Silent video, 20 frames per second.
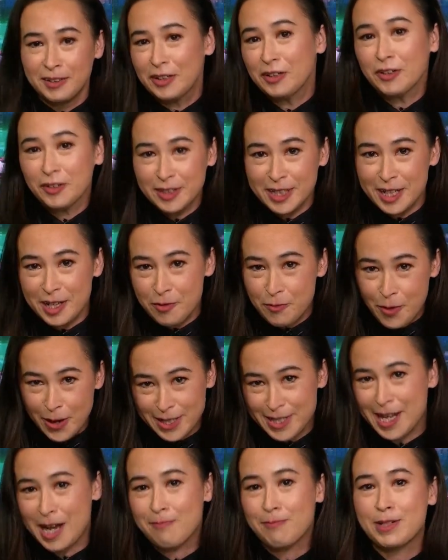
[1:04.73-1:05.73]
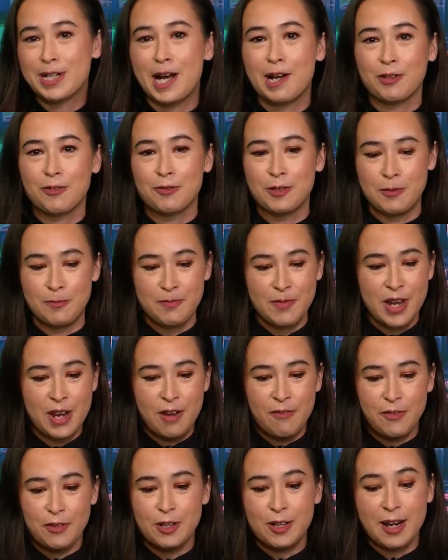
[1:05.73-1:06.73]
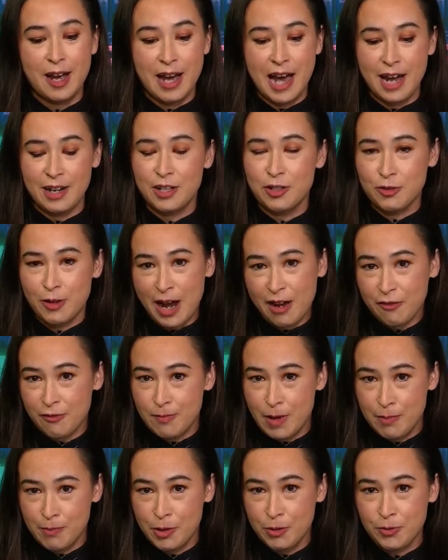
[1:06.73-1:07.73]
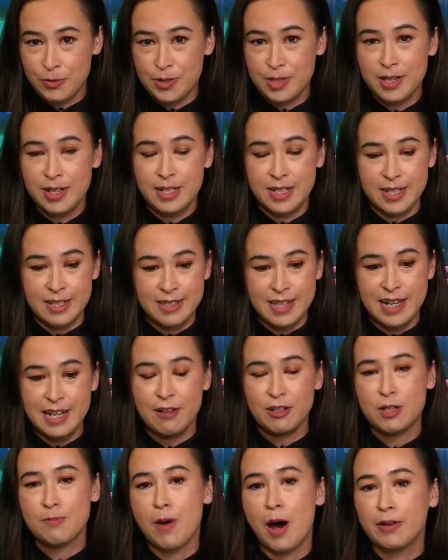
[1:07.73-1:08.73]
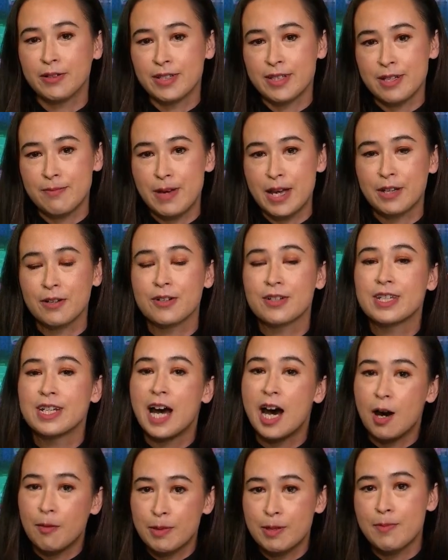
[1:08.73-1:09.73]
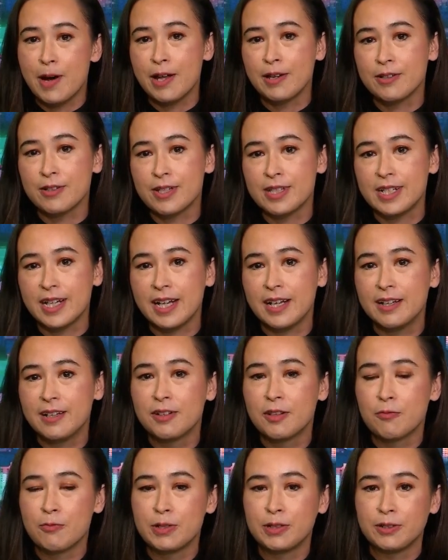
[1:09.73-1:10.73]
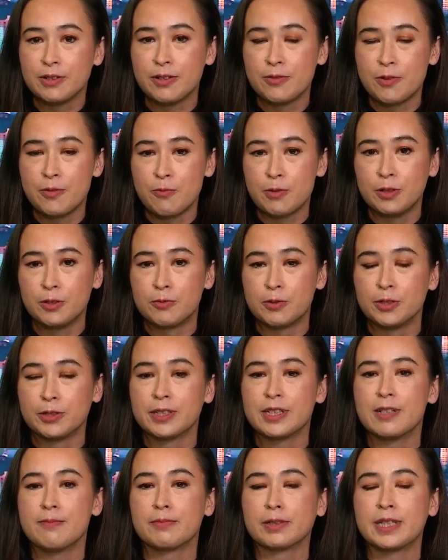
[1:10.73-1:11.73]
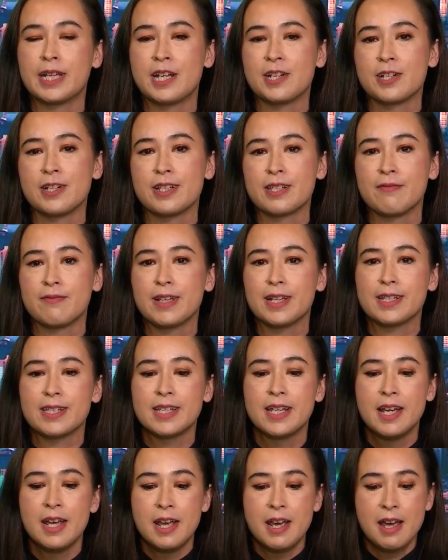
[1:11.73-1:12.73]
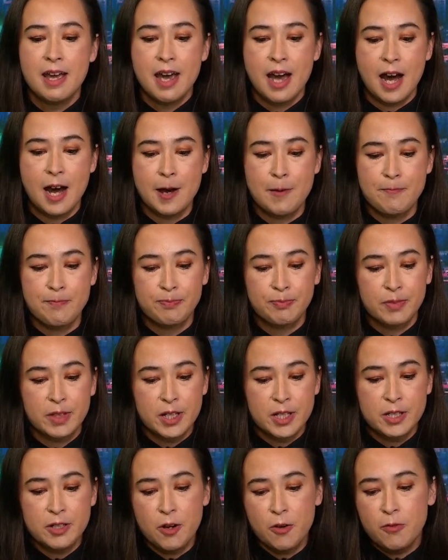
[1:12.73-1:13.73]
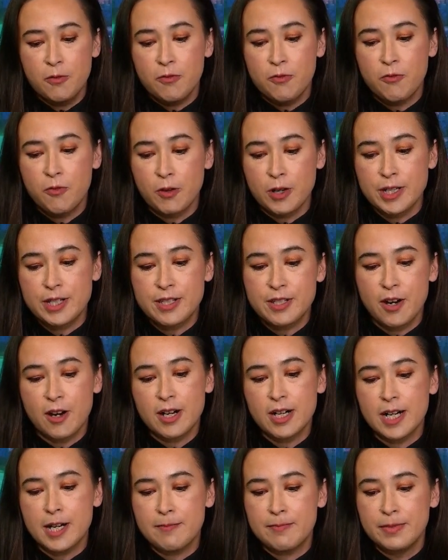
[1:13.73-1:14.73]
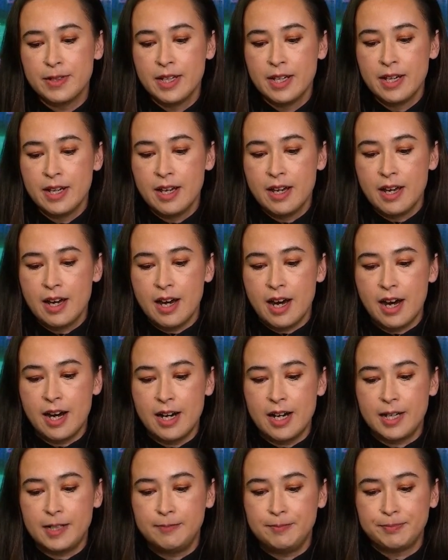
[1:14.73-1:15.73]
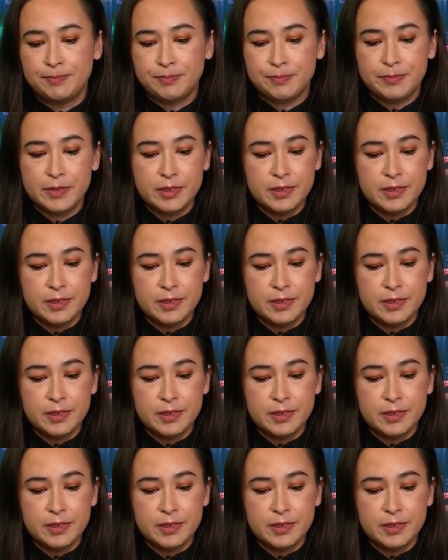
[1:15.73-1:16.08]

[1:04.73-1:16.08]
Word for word: literally in a WhatsApp chat group, figuring out how to draft memos to mm. send out to policymakers to help them understand the real, the real world implications of this. Um, you know, for a startup, um,